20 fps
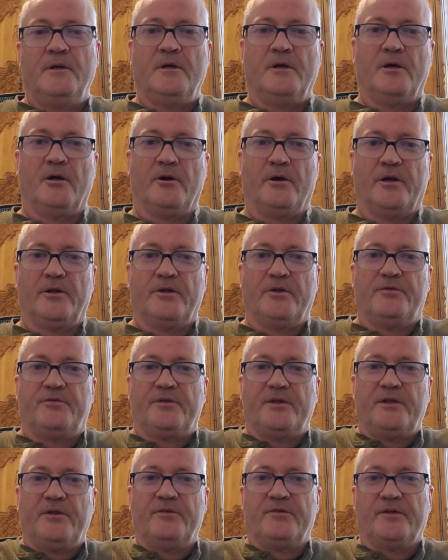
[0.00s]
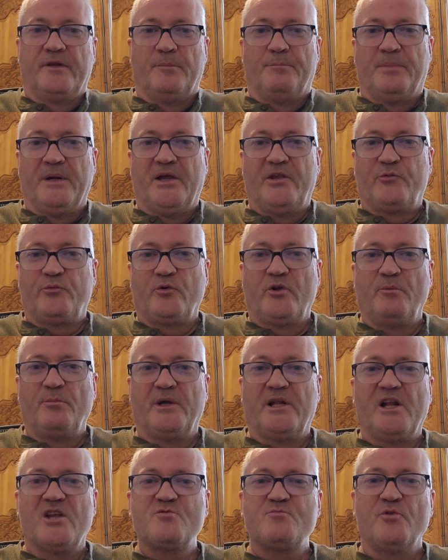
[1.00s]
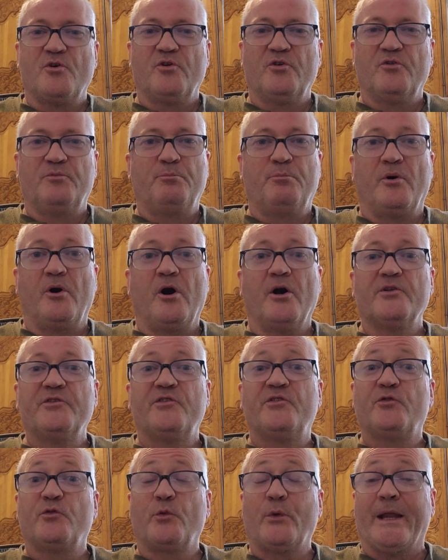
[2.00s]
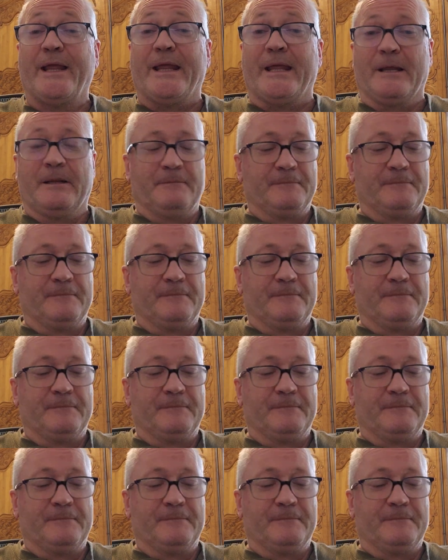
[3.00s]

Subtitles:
All right, this is password management part 3.